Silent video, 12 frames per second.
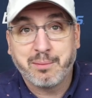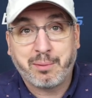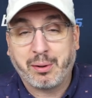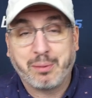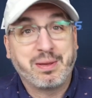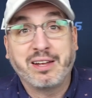
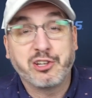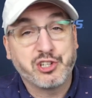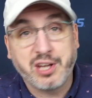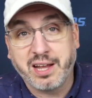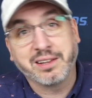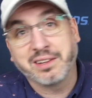Probably pinch
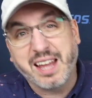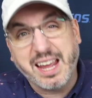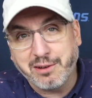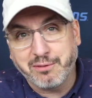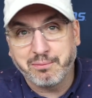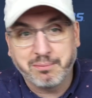hit
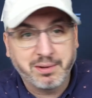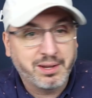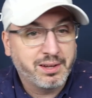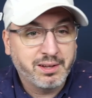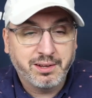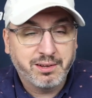late.
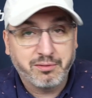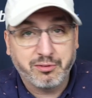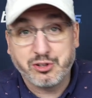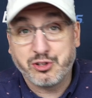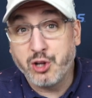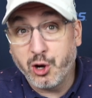
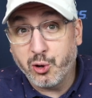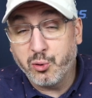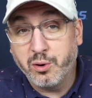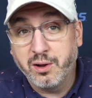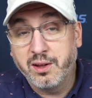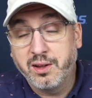There's
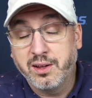no